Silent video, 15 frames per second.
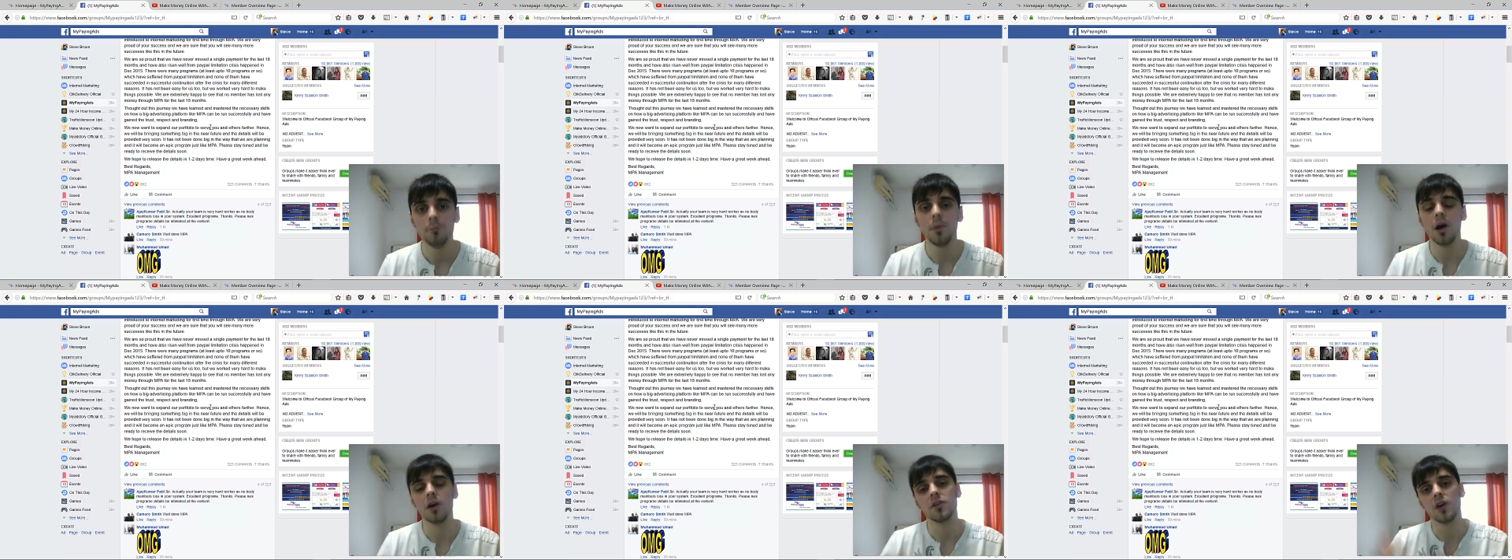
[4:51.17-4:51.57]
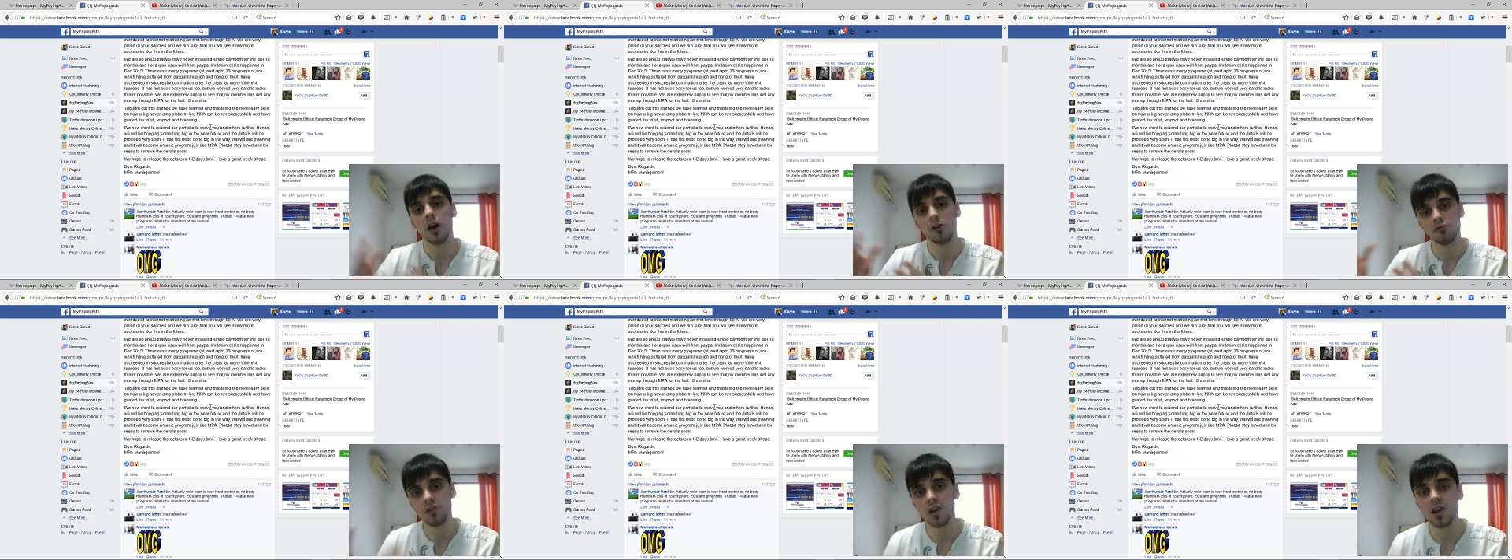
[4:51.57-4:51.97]
But
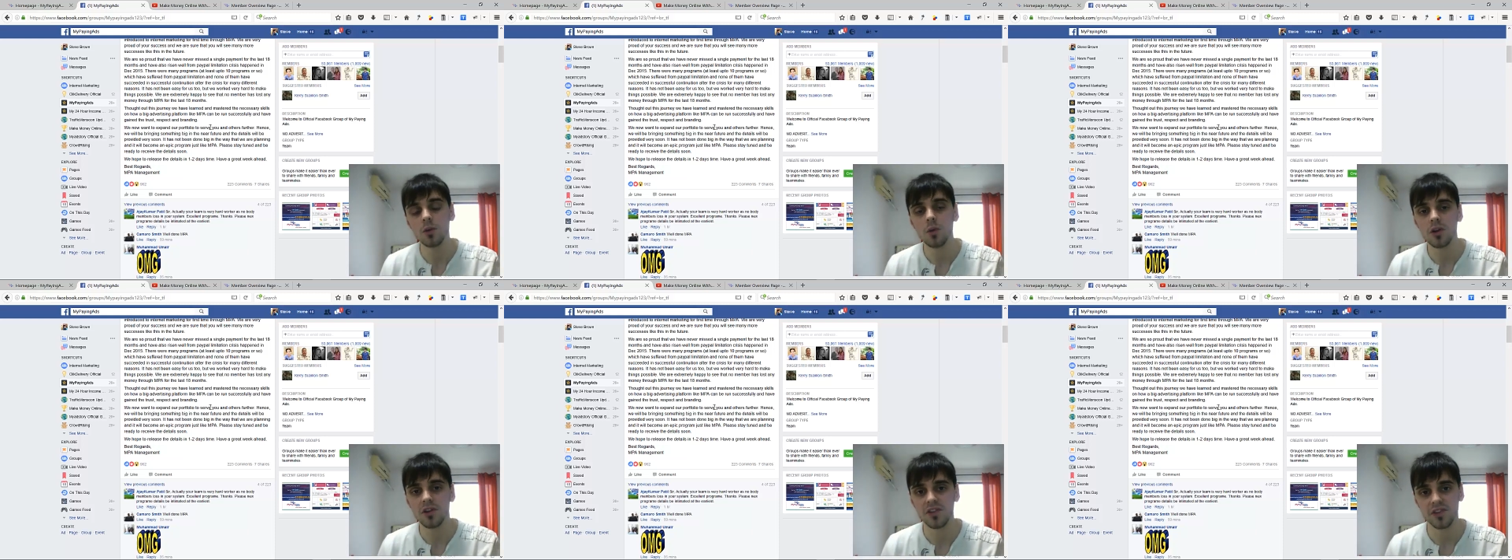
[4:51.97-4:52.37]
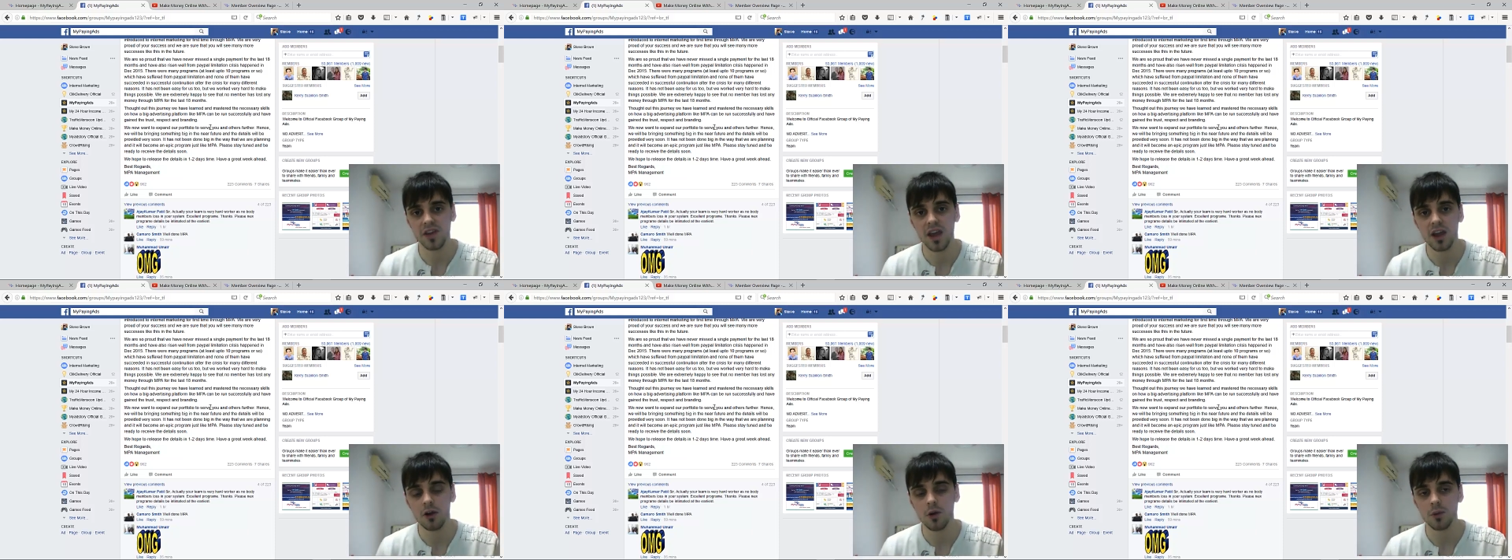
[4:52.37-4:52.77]
I really want to
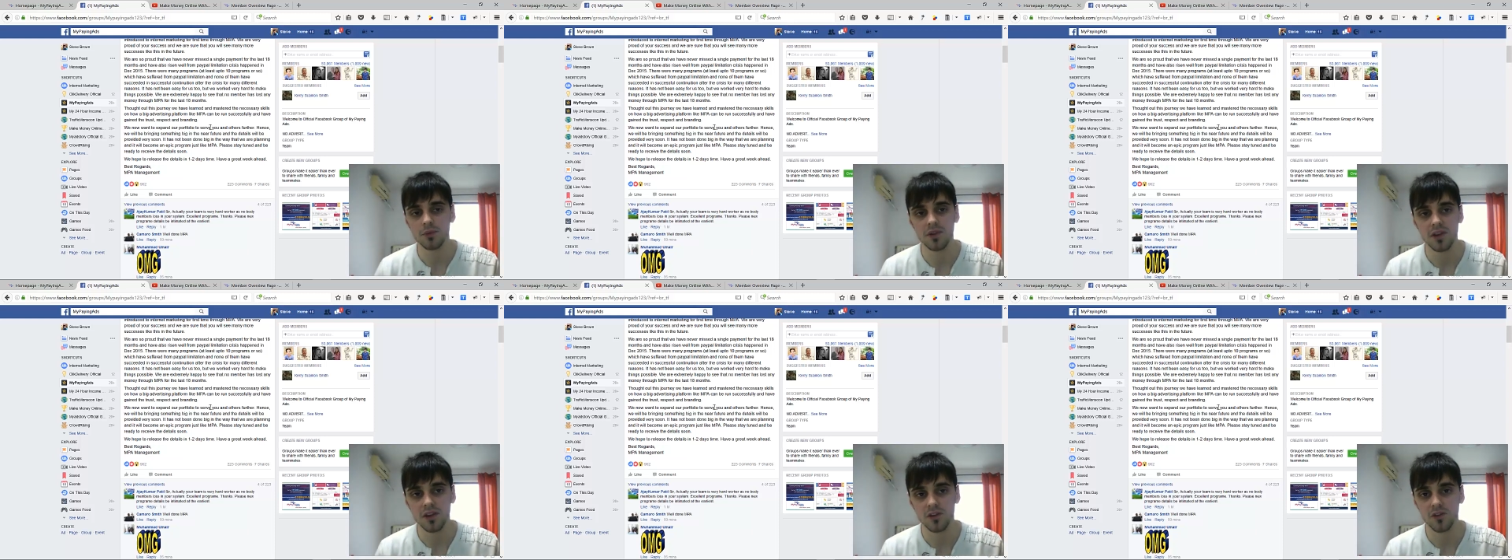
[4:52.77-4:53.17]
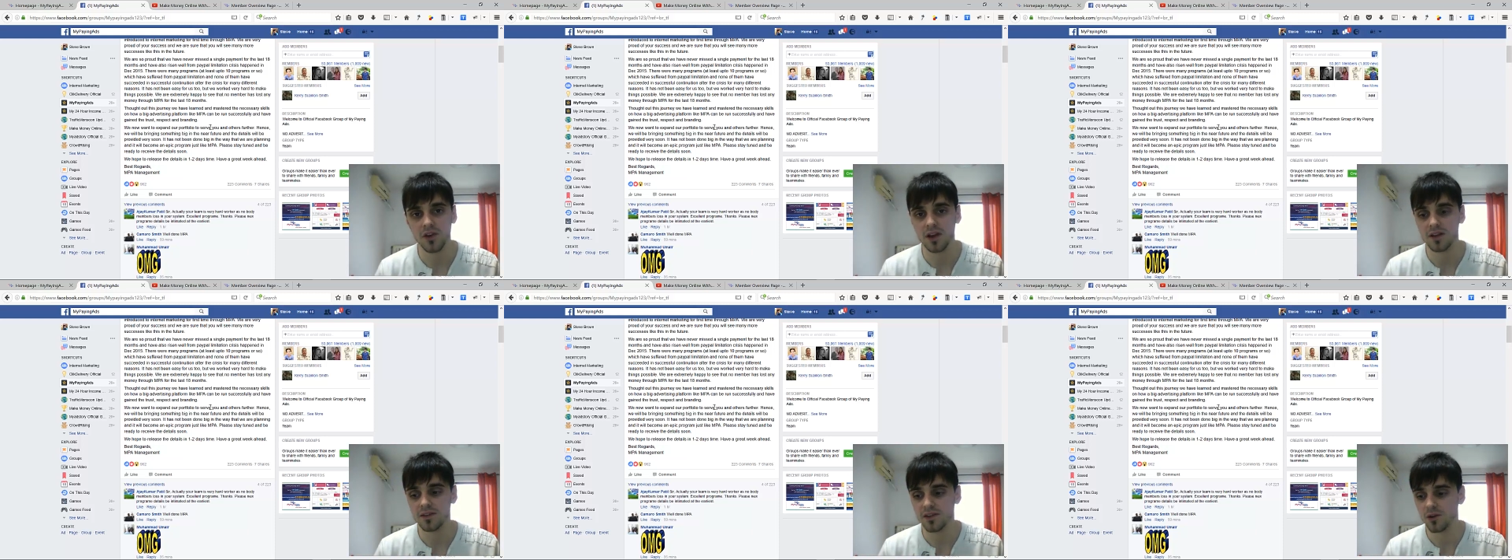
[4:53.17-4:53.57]
scale up to this
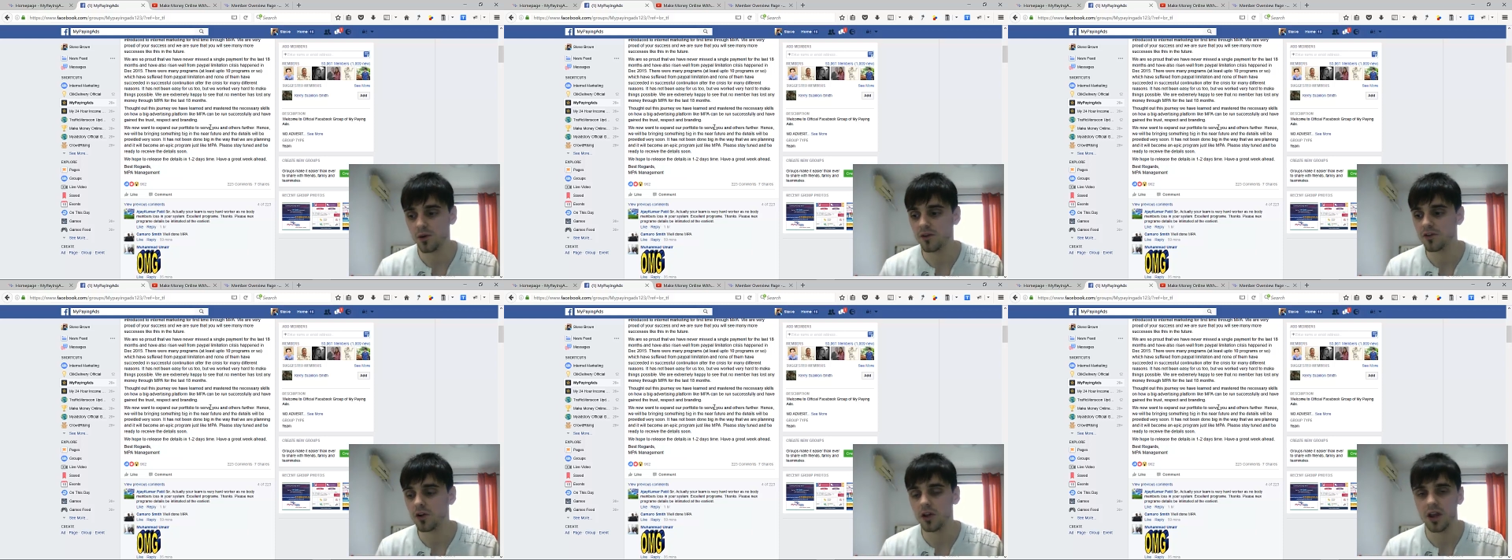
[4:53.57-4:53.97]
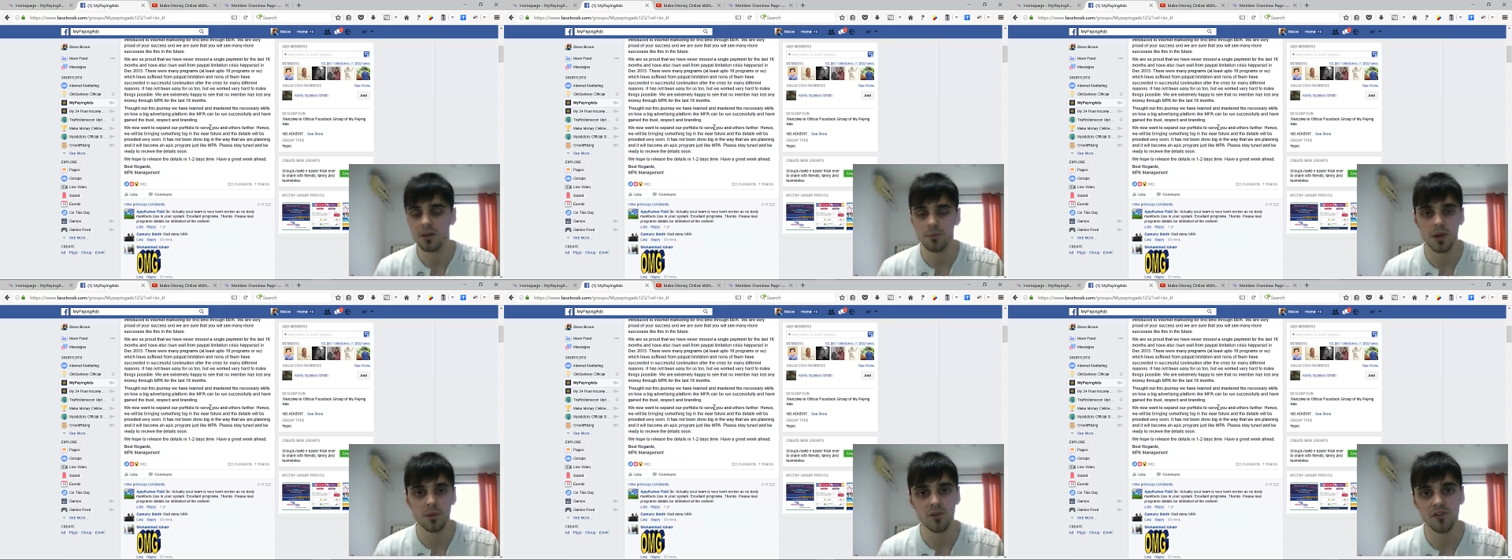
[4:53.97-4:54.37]
thing until I've got like
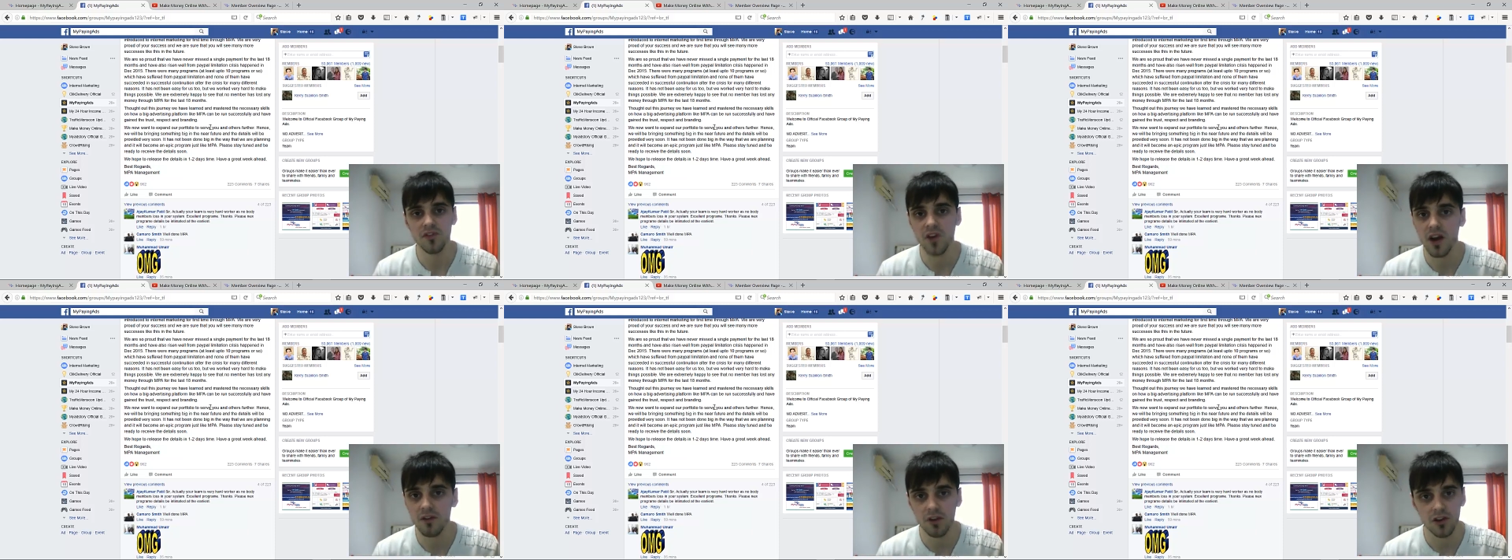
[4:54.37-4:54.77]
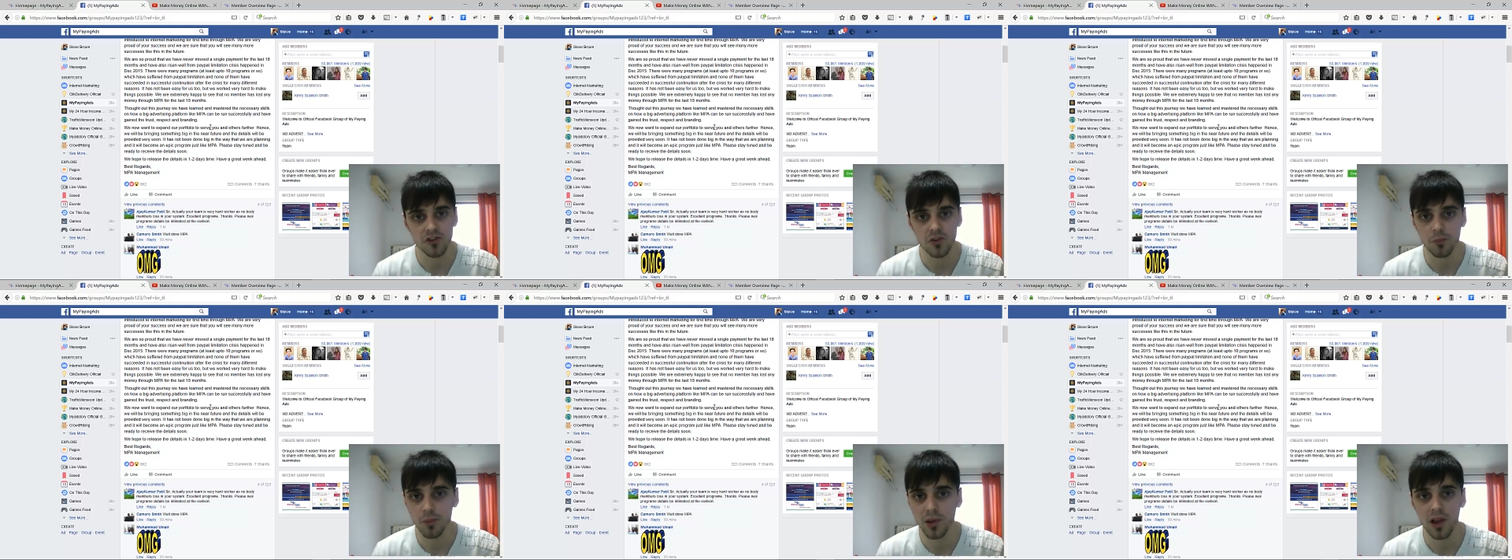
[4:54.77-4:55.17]
maybe
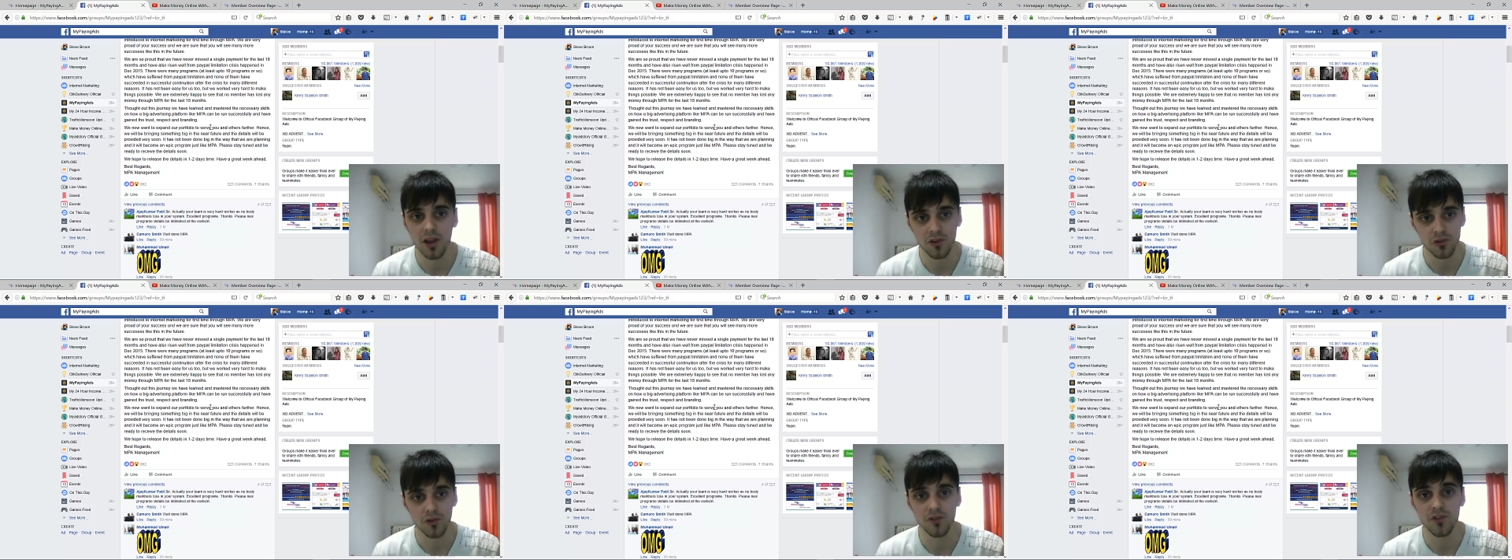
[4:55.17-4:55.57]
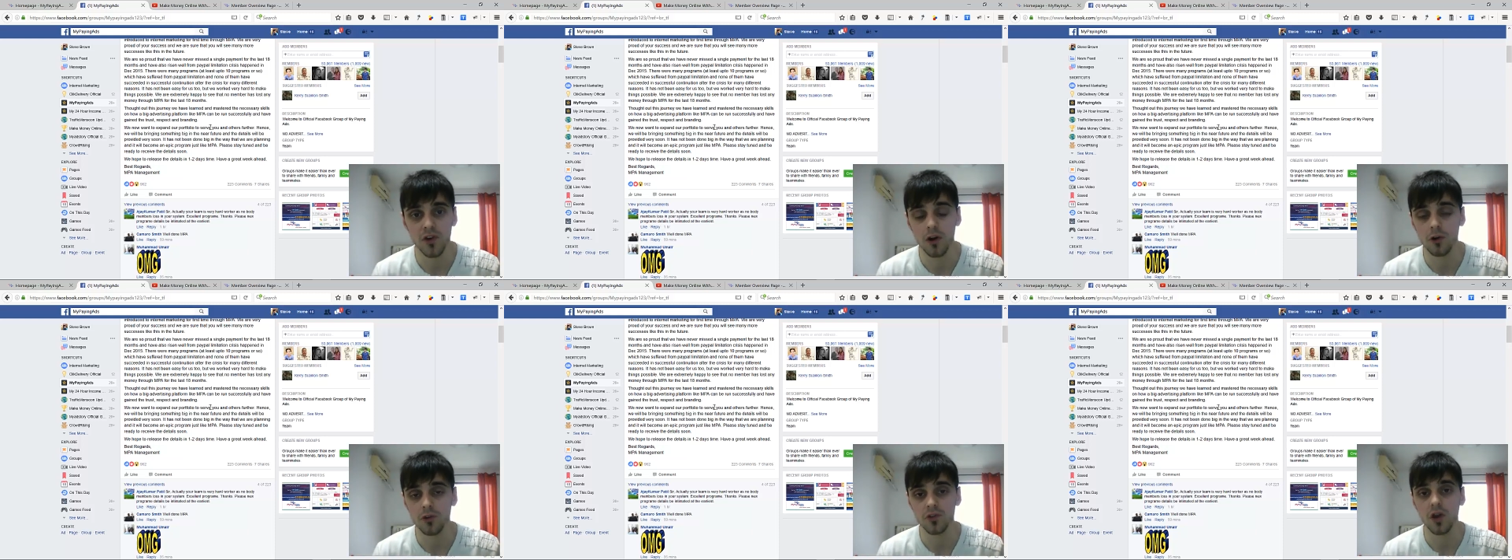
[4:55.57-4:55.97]
500 plus
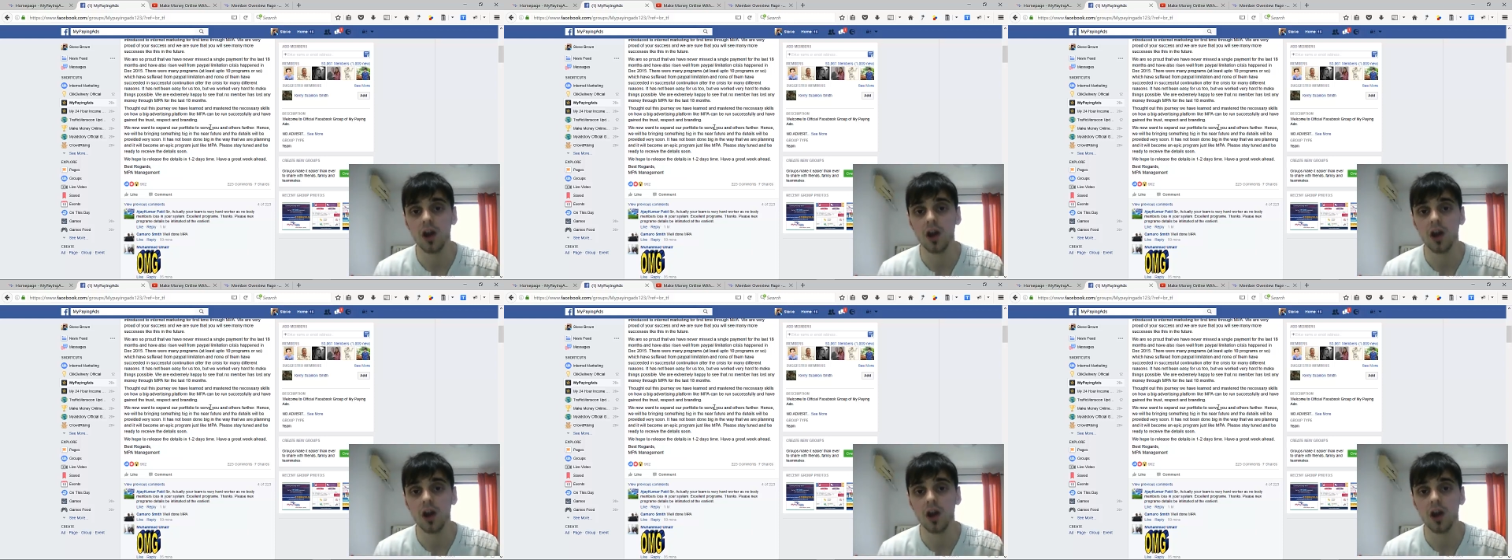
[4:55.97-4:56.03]
referrals.